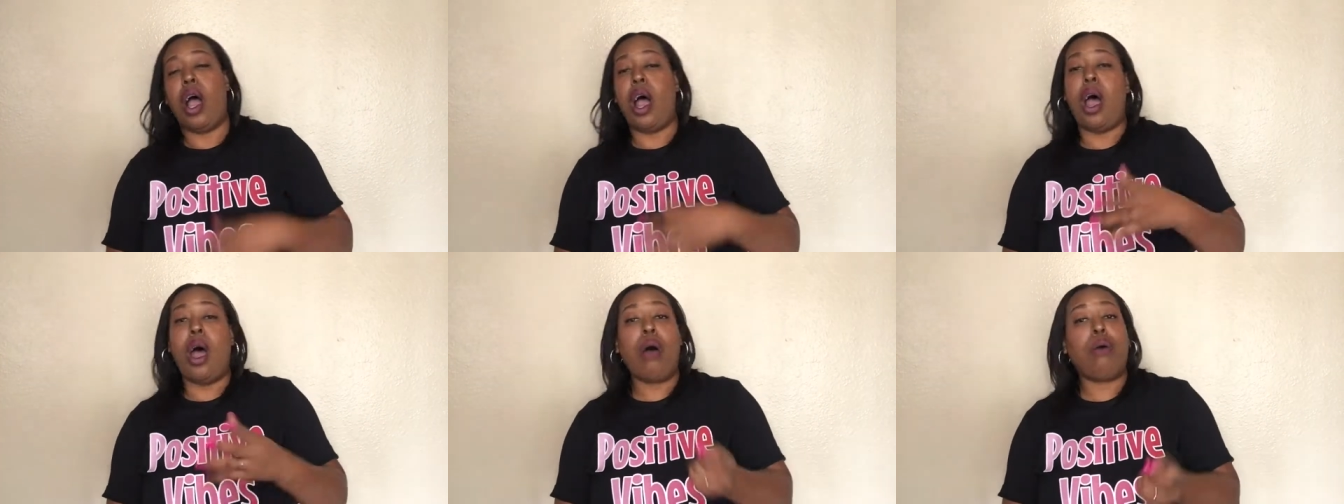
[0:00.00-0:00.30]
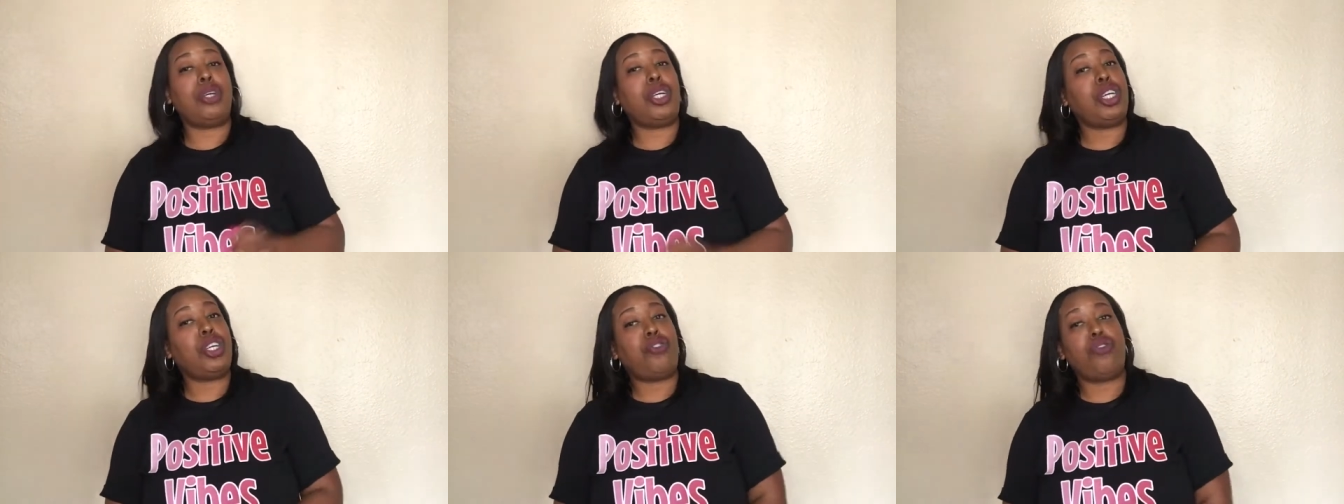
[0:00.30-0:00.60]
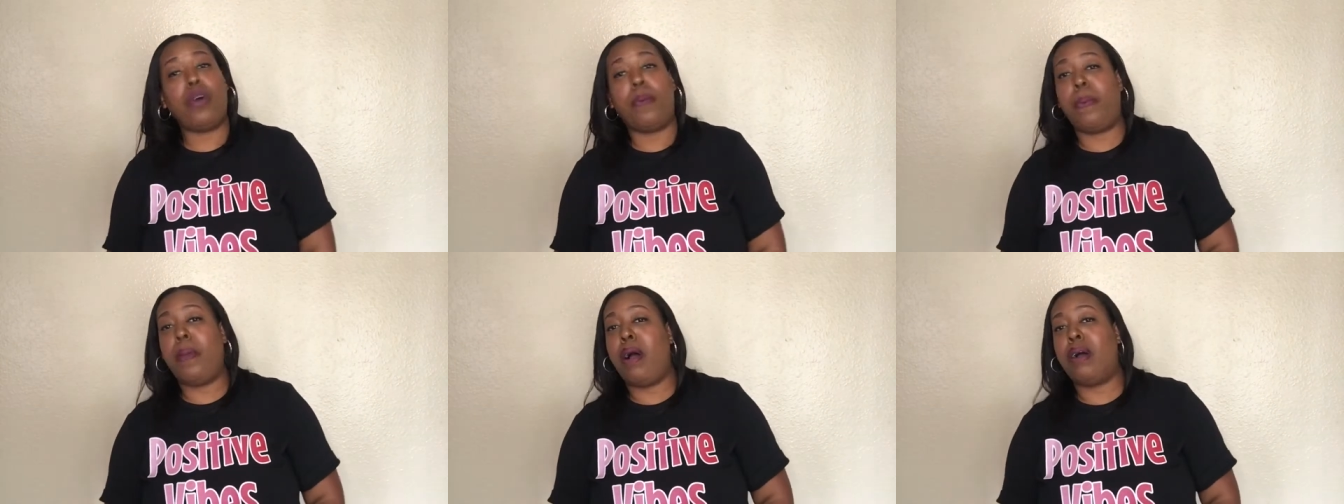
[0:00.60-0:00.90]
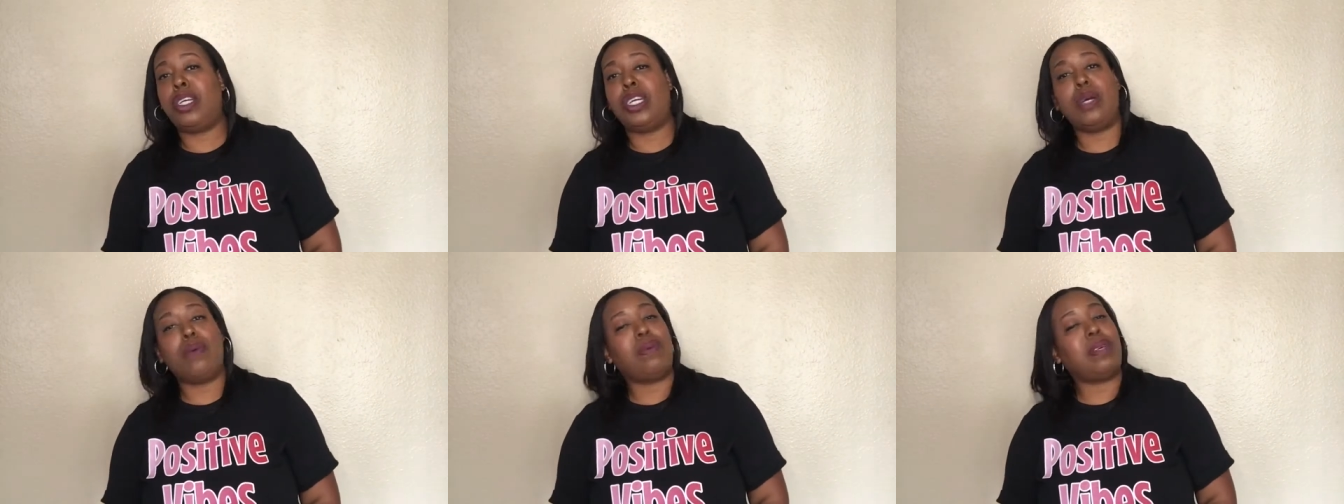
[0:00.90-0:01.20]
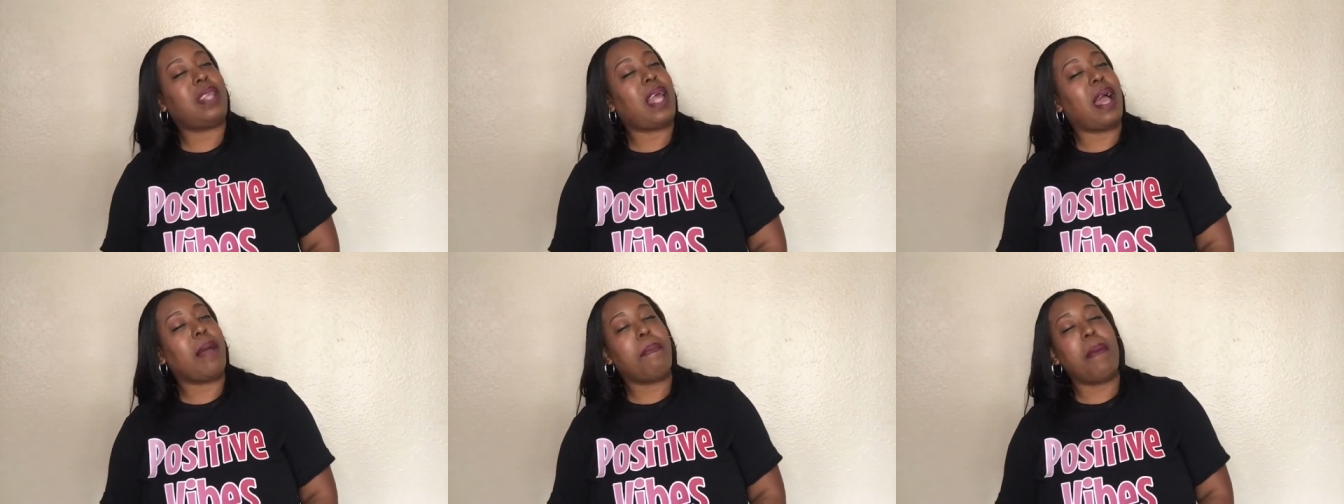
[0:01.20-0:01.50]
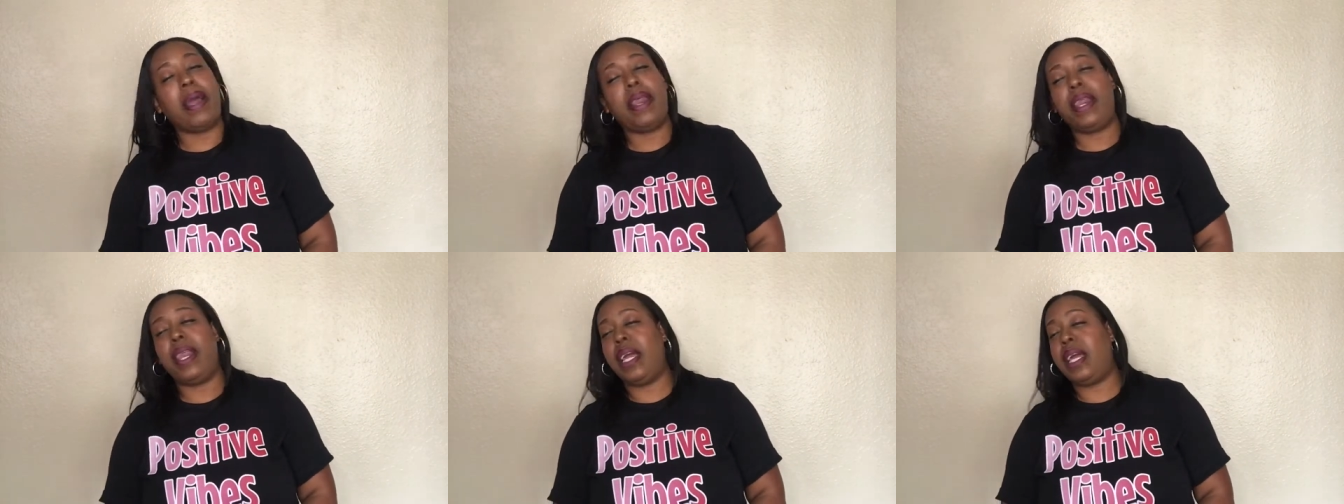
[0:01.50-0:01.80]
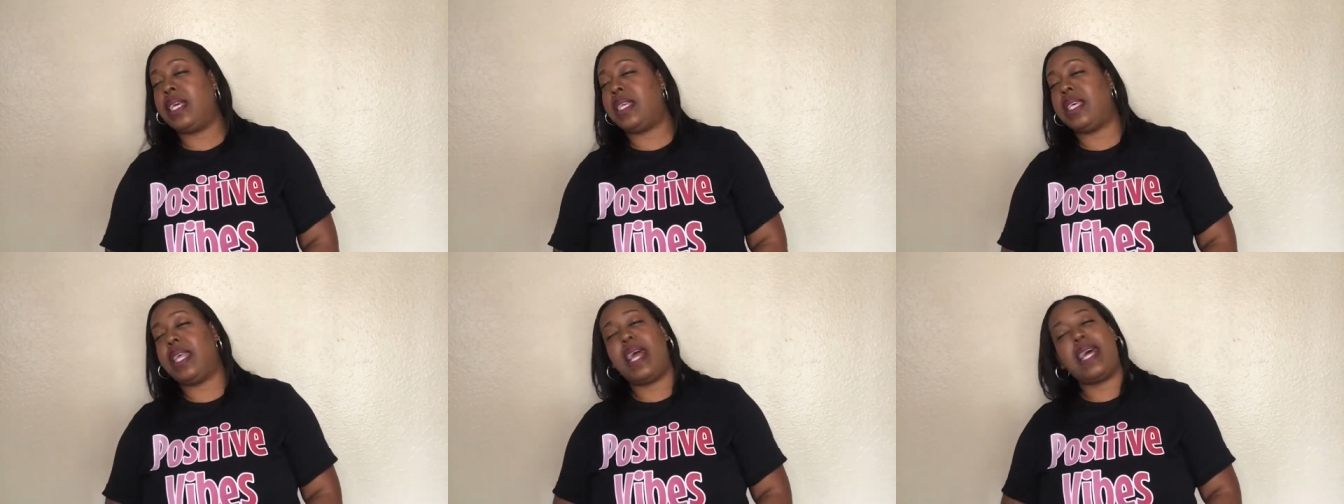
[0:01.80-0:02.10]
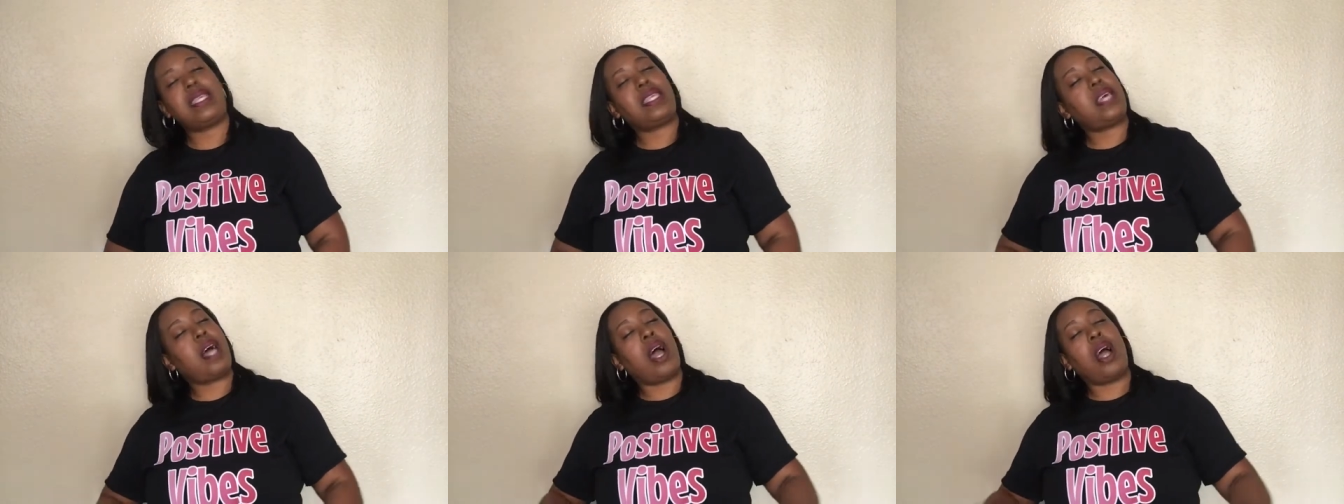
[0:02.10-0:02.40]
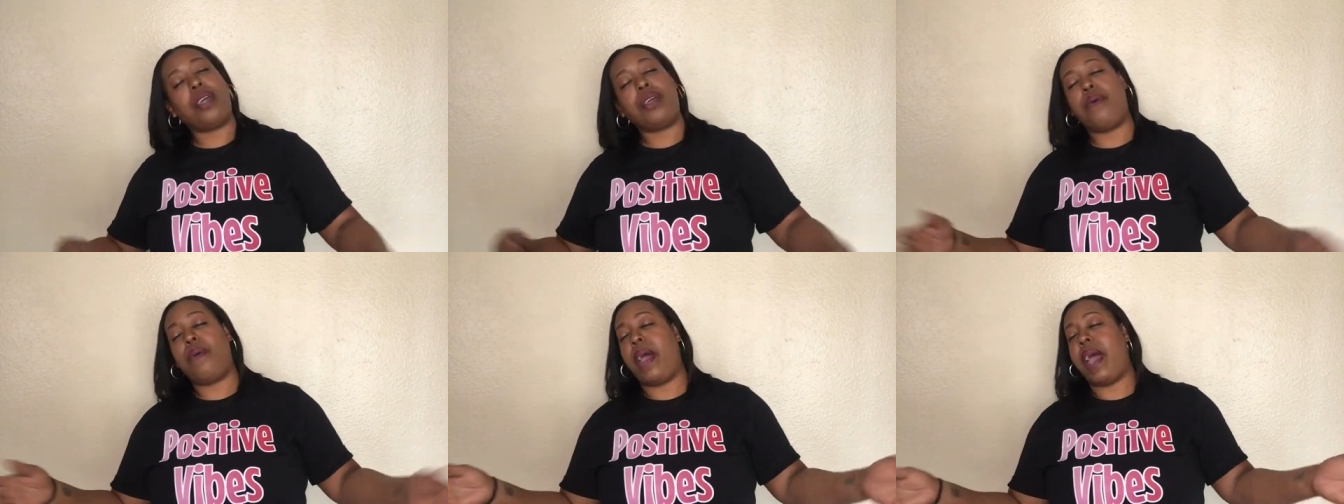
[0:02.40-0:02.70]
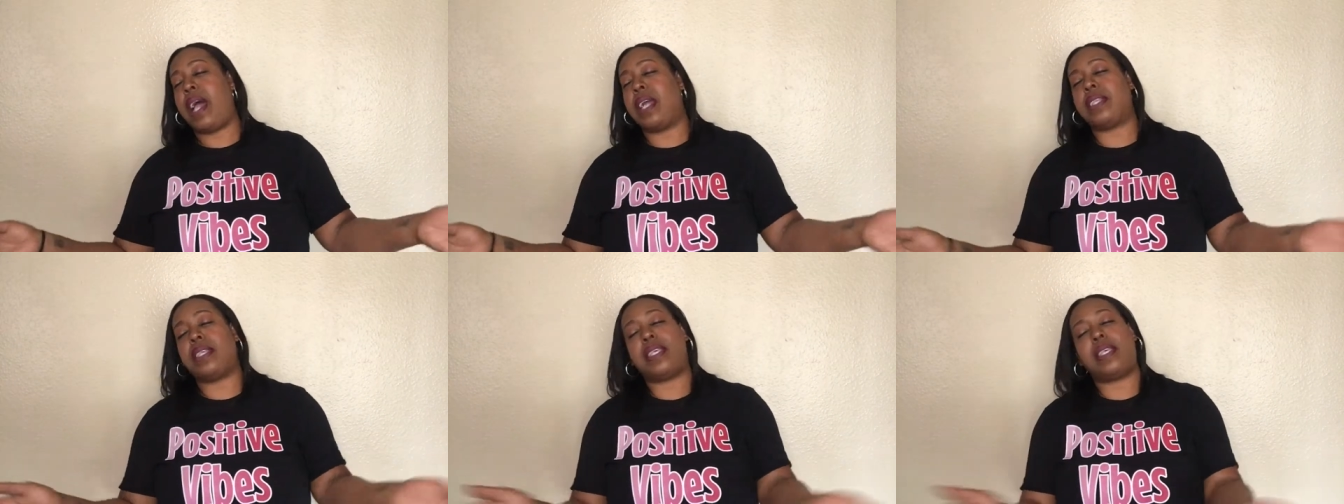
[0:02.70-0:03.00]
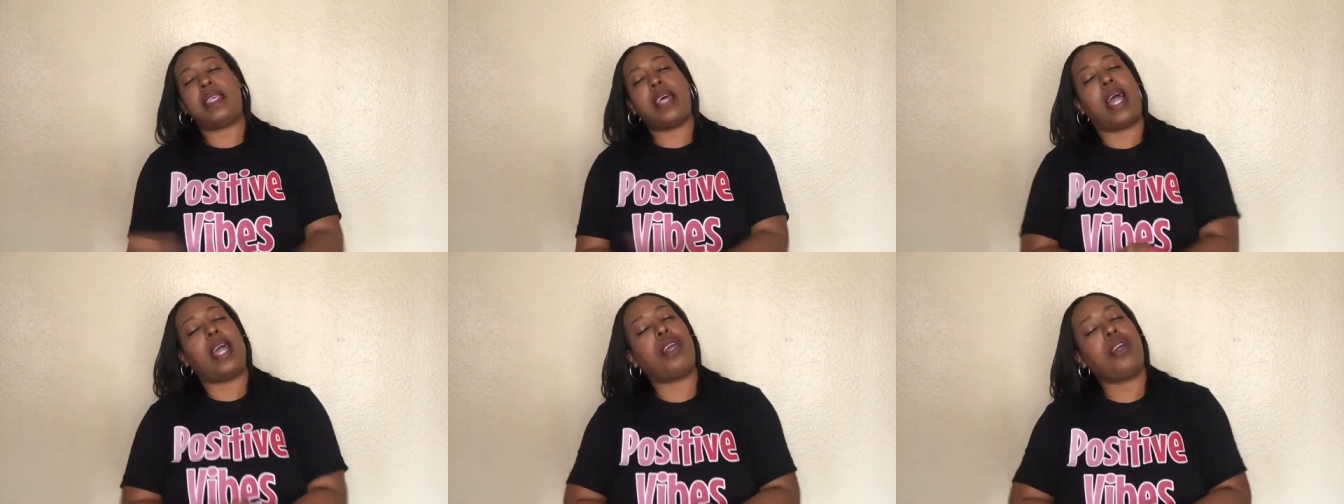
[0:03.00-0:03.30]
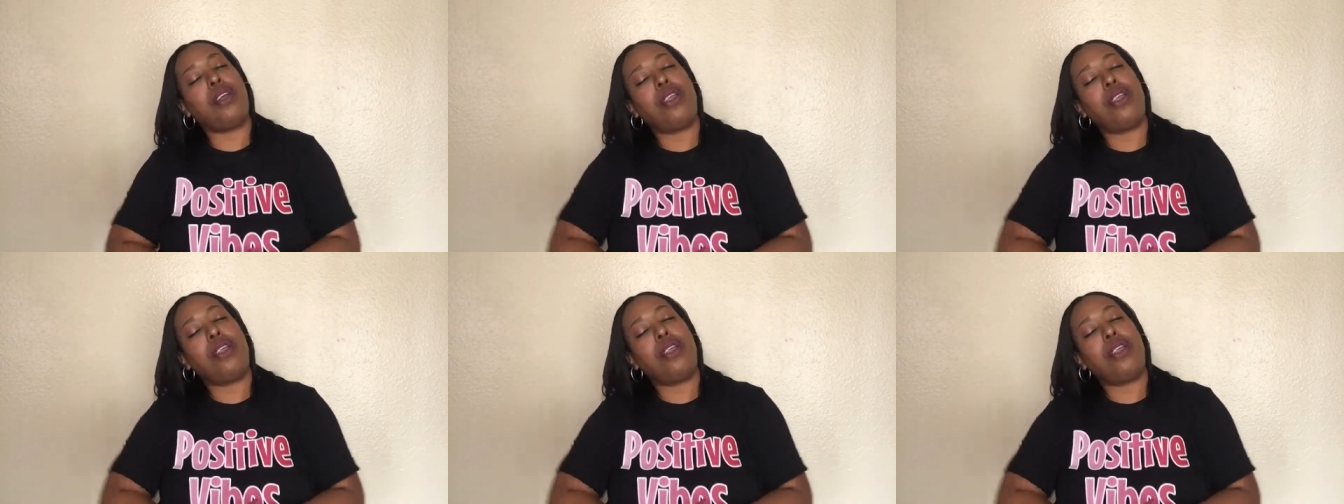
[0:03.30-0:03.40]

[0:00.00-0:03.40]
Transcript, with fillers: OG Triple OG was like, my niece, that's all you had to say.